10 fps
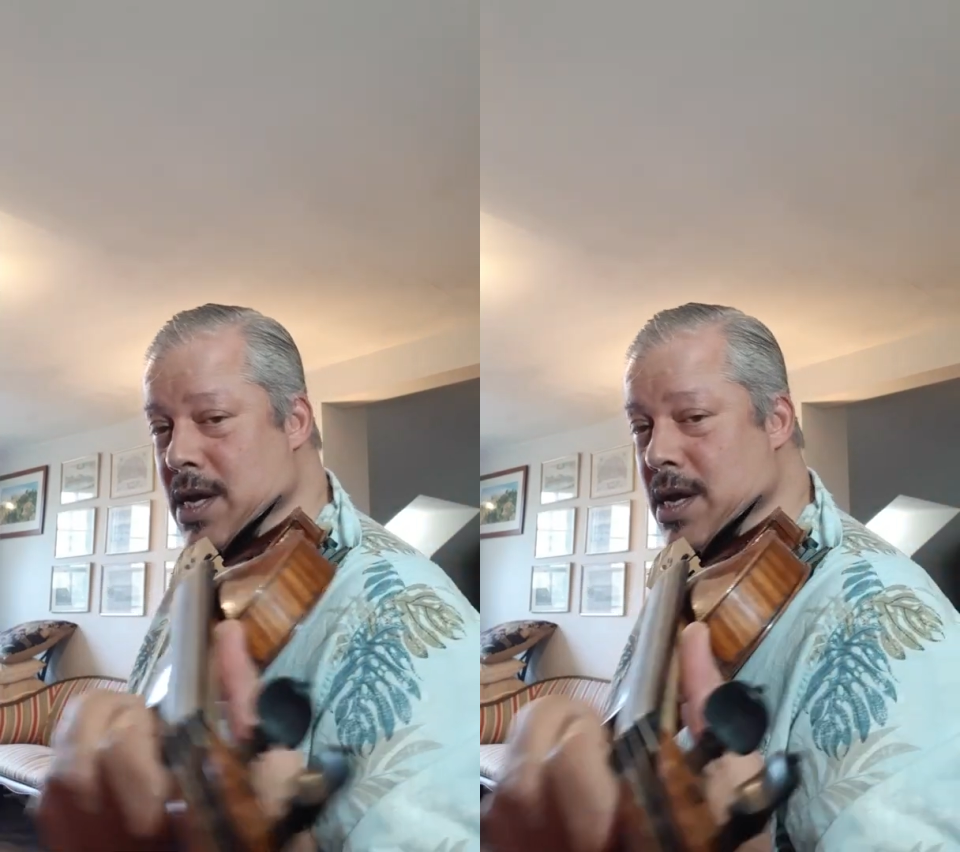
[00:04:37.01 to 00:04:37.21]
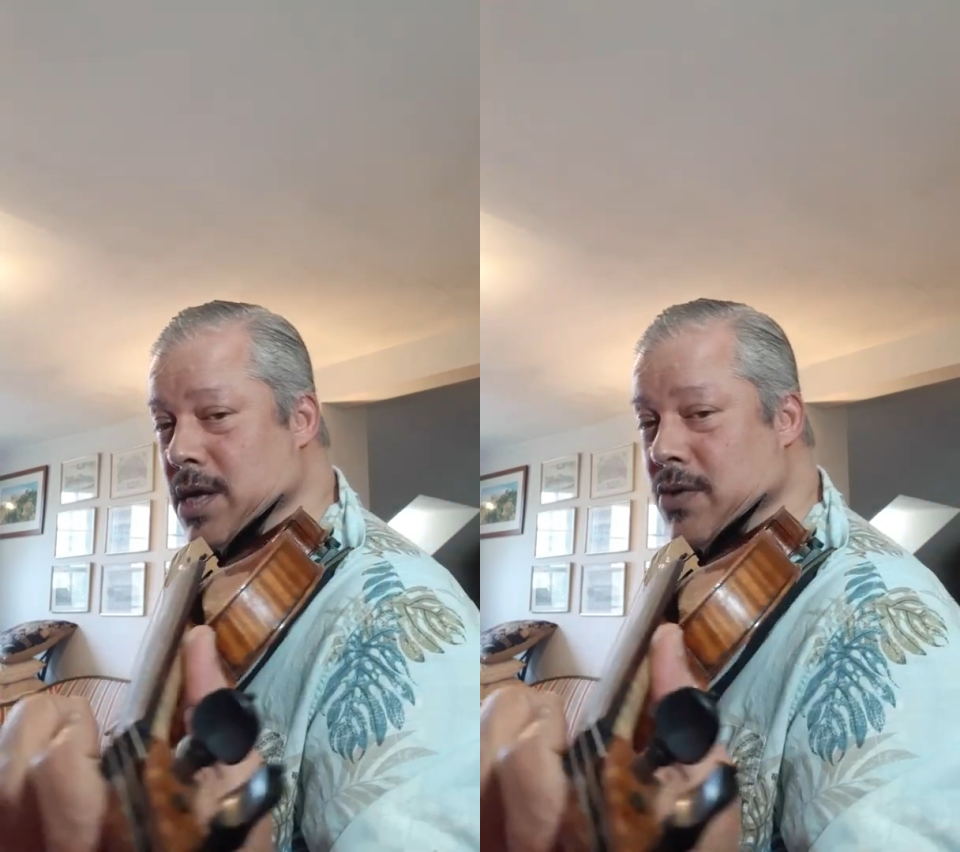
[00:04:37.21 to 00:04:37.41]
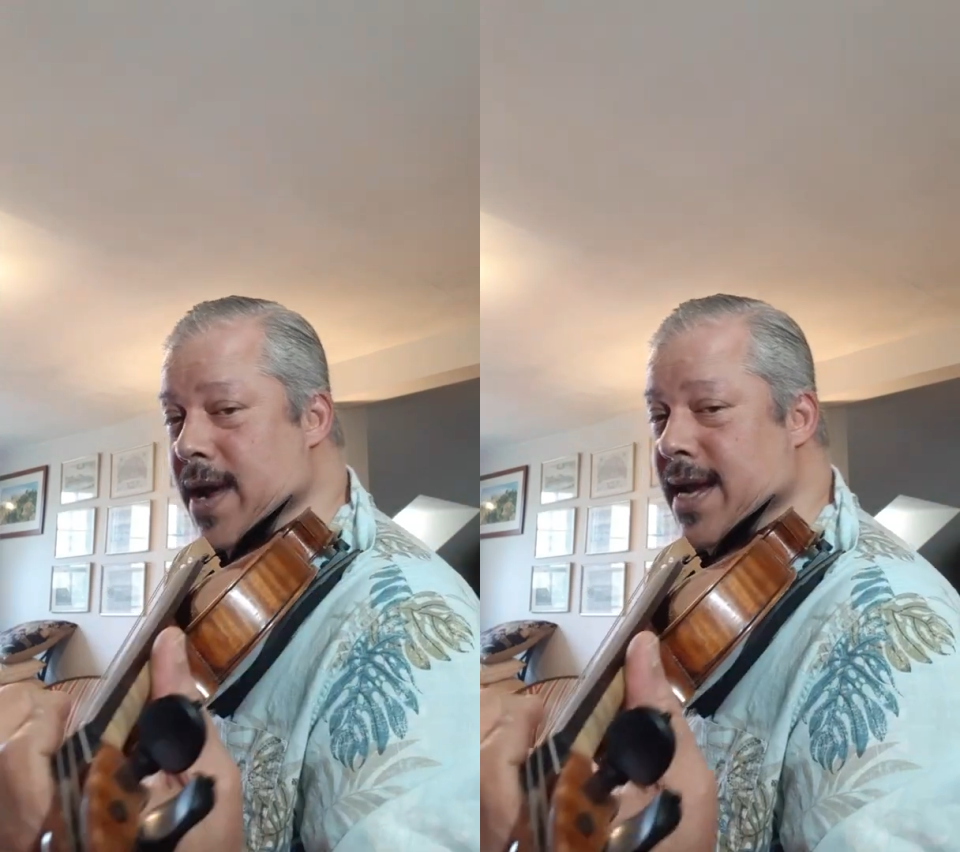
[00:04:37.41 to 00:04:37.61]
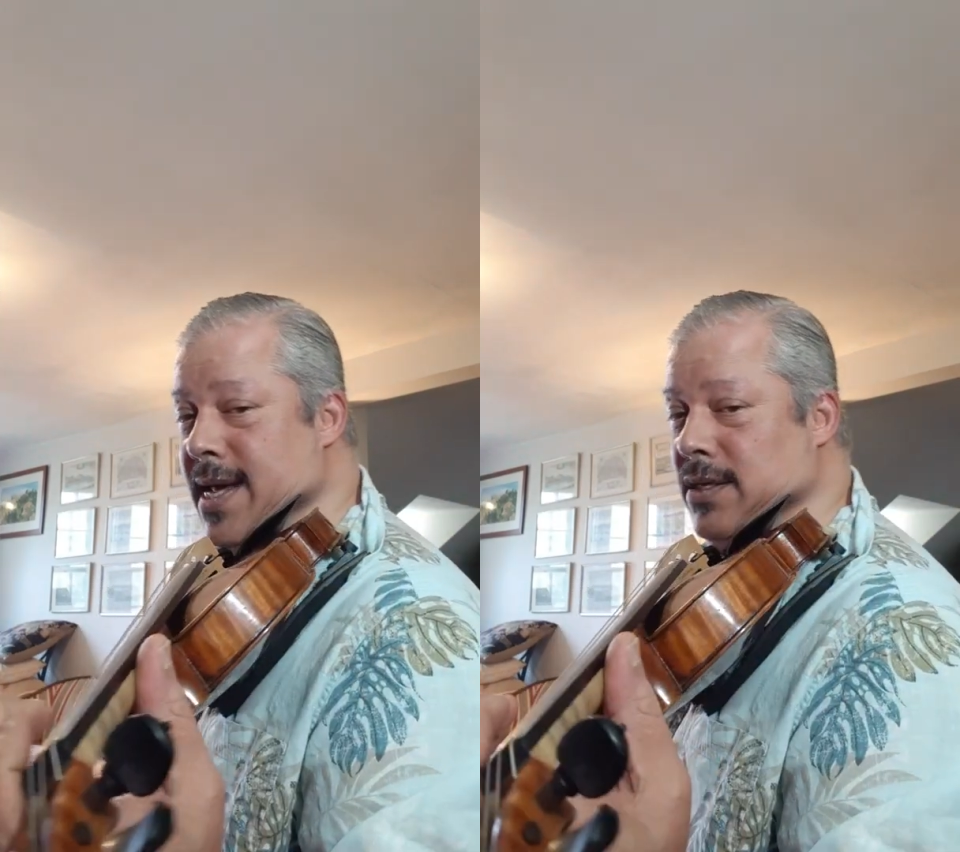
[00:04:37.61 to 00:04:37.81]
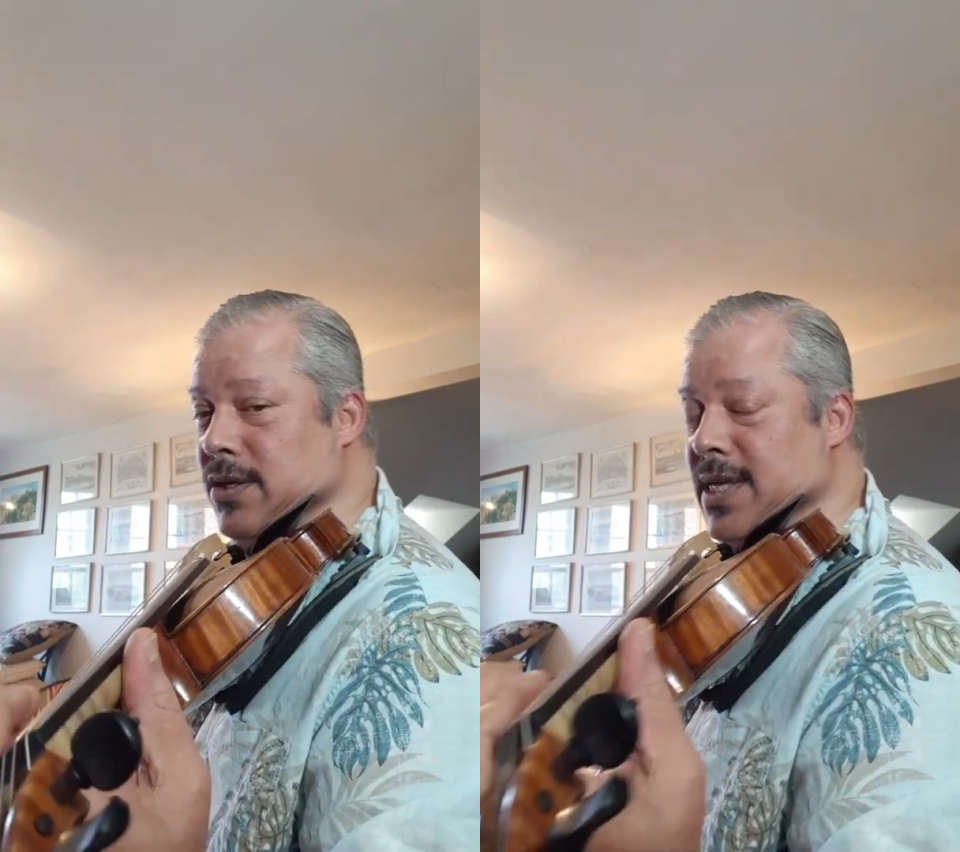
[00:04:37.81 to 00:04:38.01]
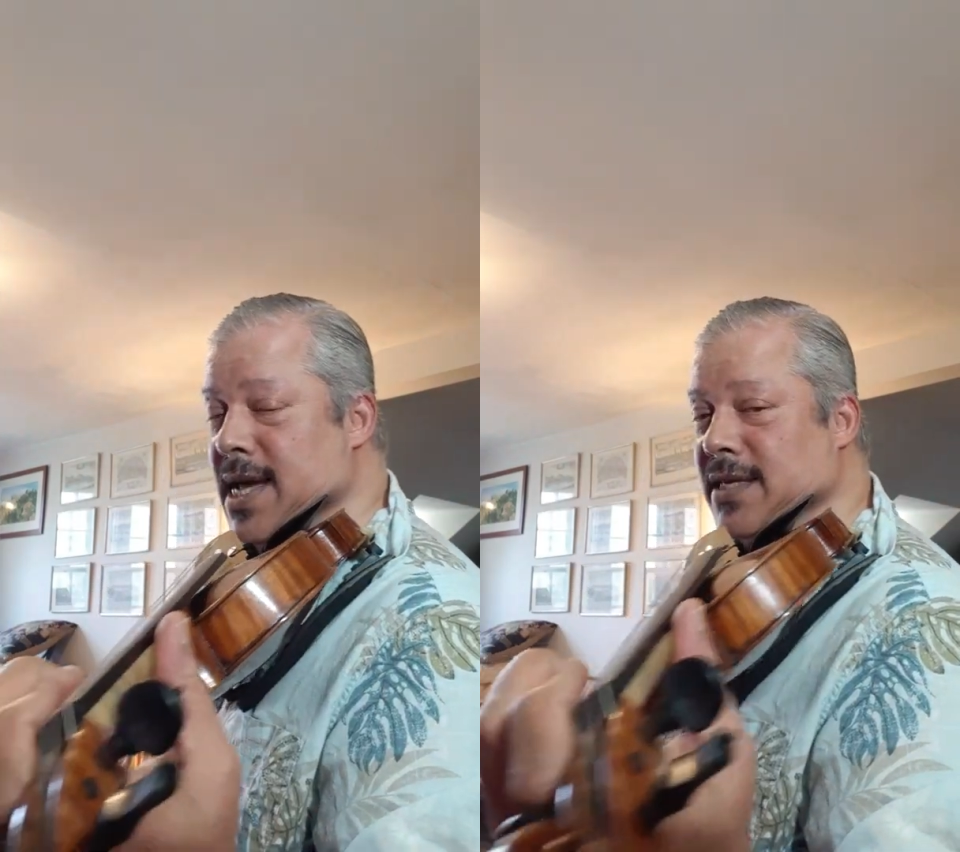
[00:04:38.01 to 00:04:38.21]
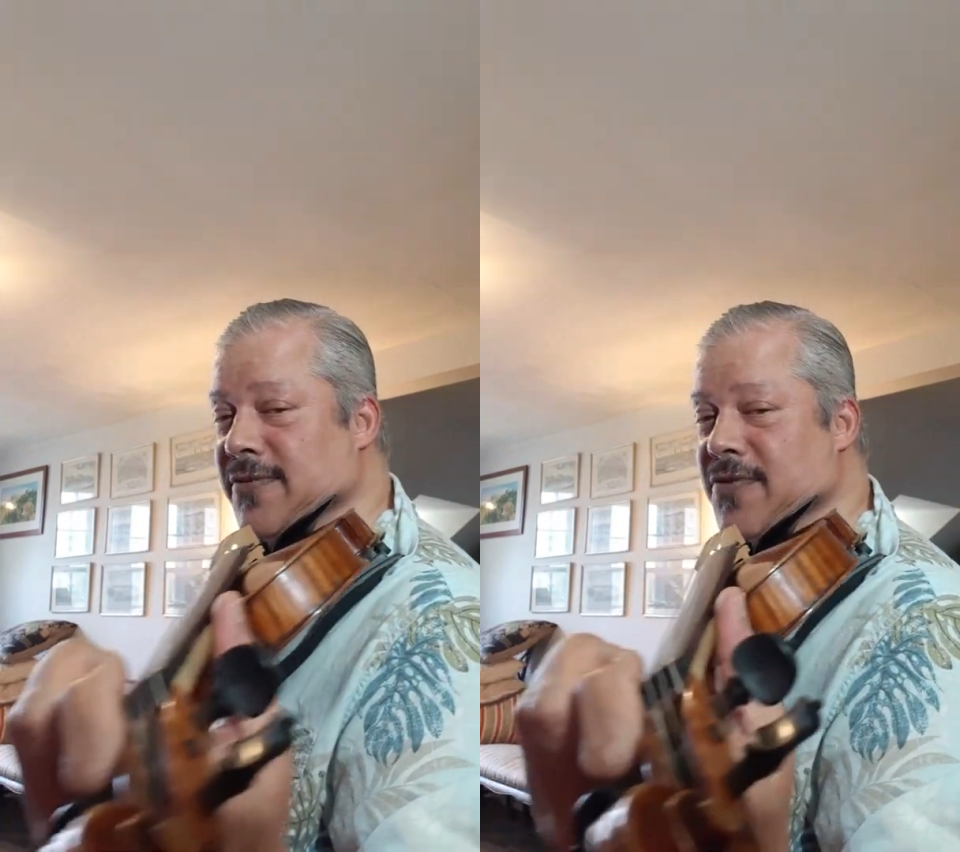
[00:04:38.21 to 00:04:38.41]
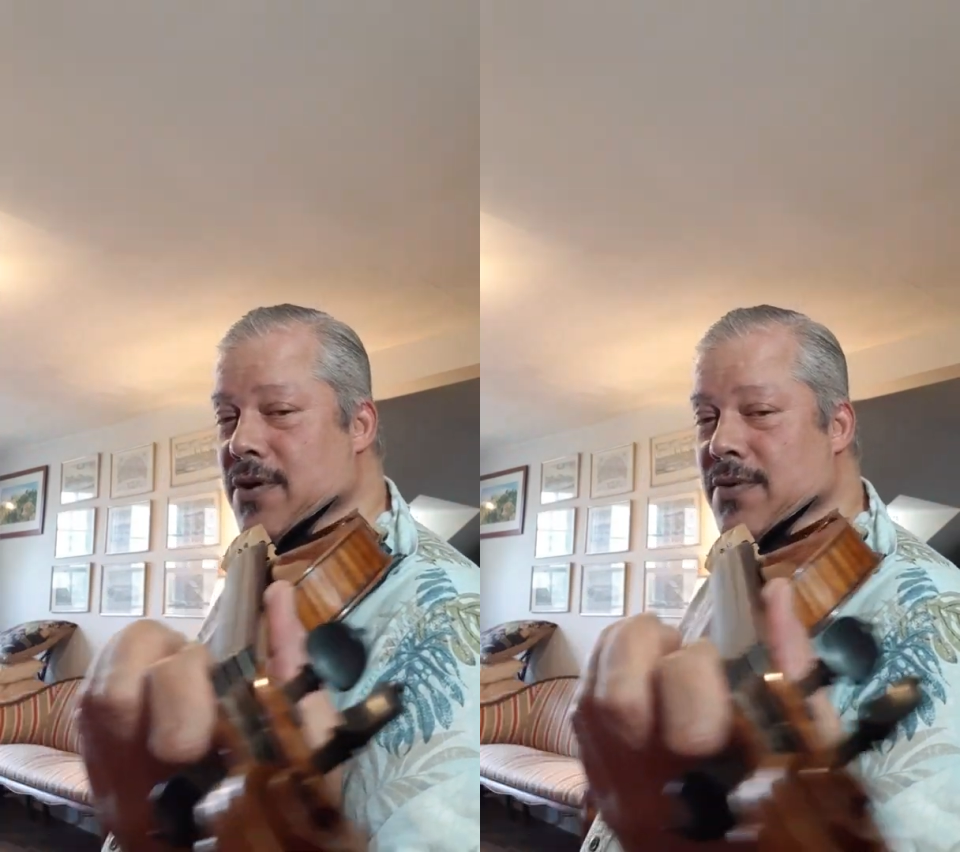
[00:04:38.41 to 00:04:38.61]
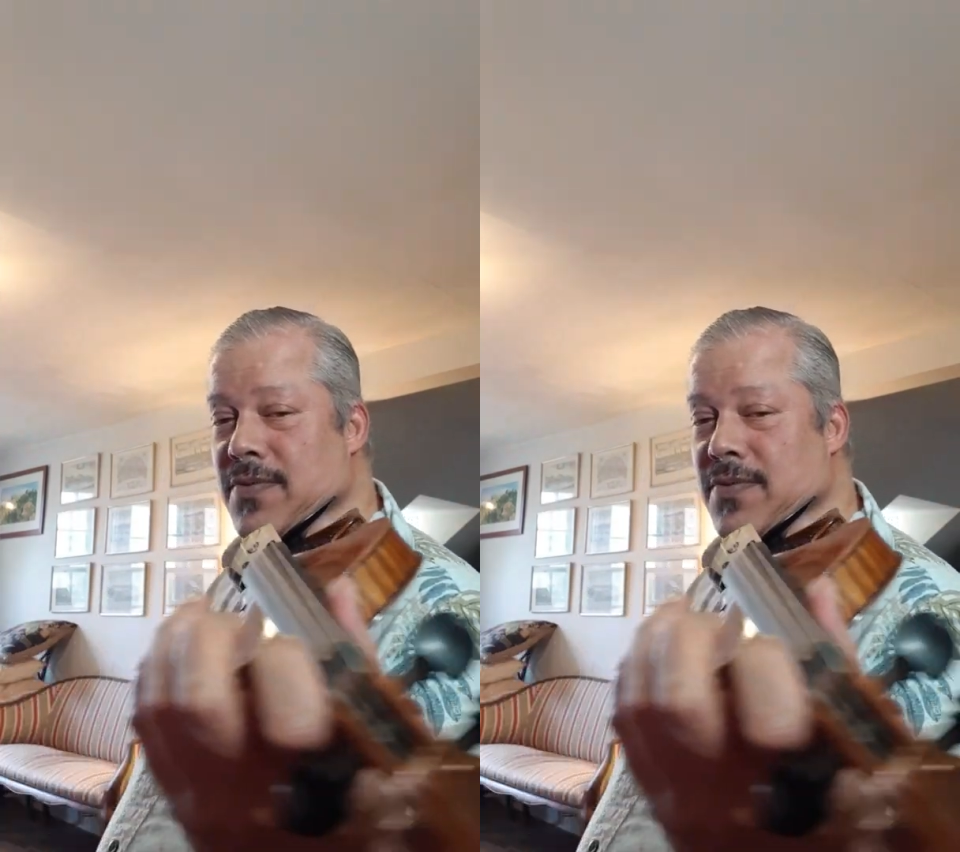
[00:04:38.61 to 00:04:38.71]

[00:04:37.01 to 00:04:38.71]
A great exercise for